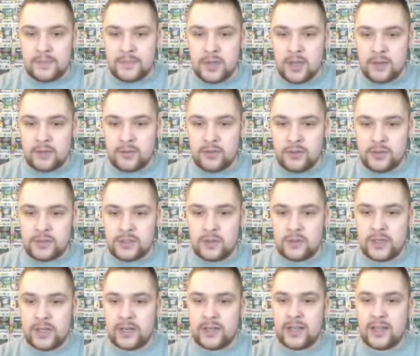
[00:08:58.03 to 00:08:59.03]
Tom Cruise
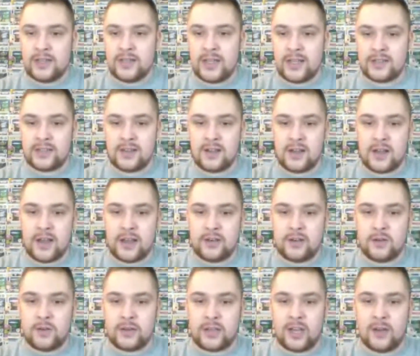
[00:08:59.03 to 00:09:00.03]
is so dedicated. Yes, and how I
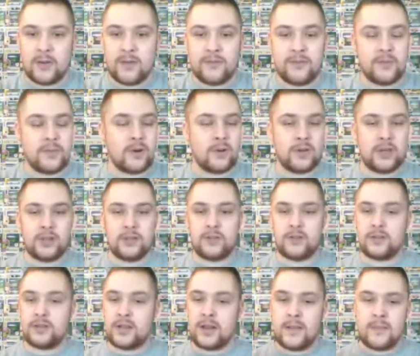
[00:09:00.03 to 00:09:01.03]
don't care about football
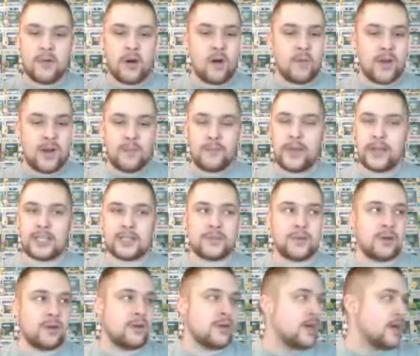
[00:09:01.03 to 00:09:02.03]
either. I'm all about
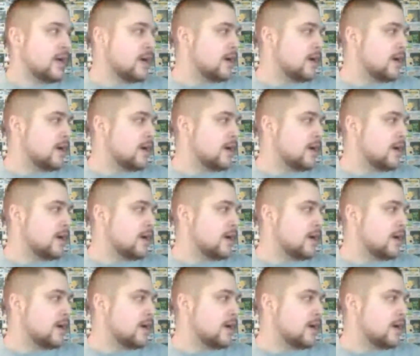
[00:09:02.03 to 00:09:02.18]
baseball.